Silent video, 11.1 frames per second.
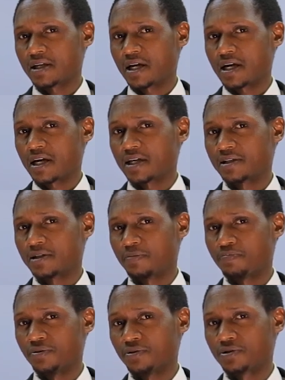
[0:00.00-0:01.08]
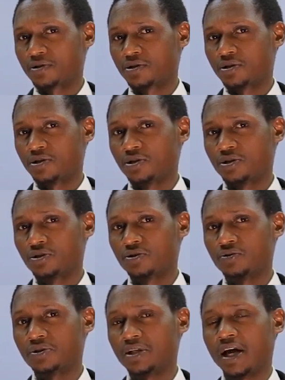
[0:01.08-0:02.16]
are supposed
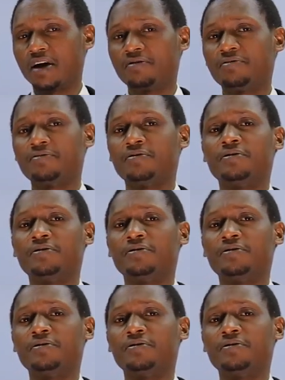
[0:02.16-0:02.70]
to serve